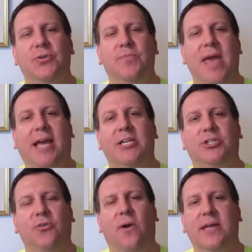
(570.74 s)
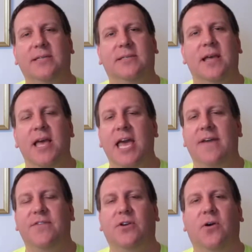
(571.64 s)
make a choice
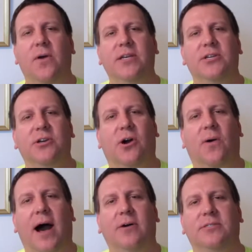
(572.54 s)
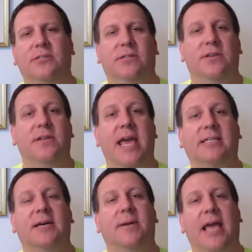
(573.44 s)
if you're going to go out to take
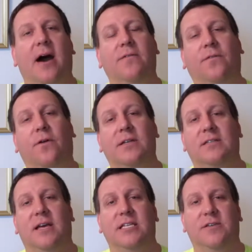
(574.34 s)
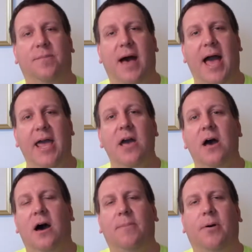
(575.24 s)
somebody out for a slice of pie
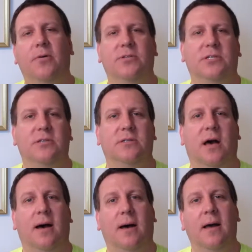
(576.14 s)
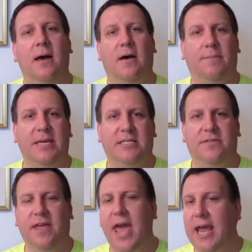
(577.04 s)
opposed to a piece
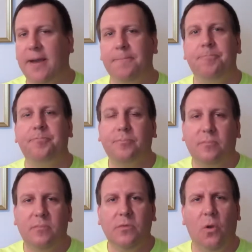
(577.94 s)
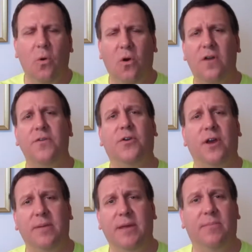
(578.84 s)
of cake. Or if you're
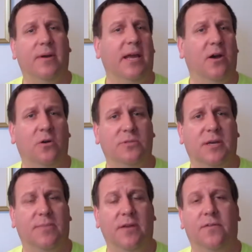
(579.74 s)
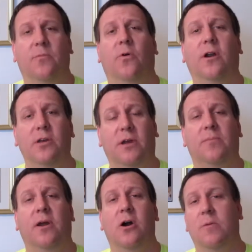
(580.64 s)
going to be bringing home something from work, you can
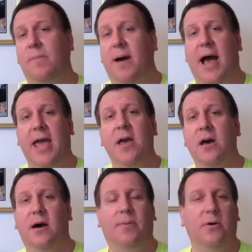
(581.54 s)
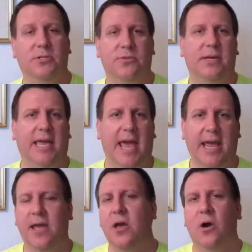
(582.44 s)
bring home a pie opposed to a
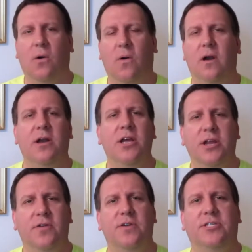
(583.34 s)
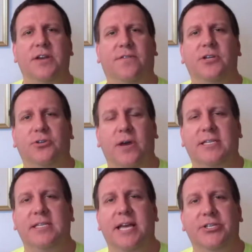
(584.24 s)
cake. Or, you know, there's different
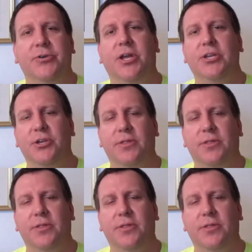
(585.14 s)
choices that you can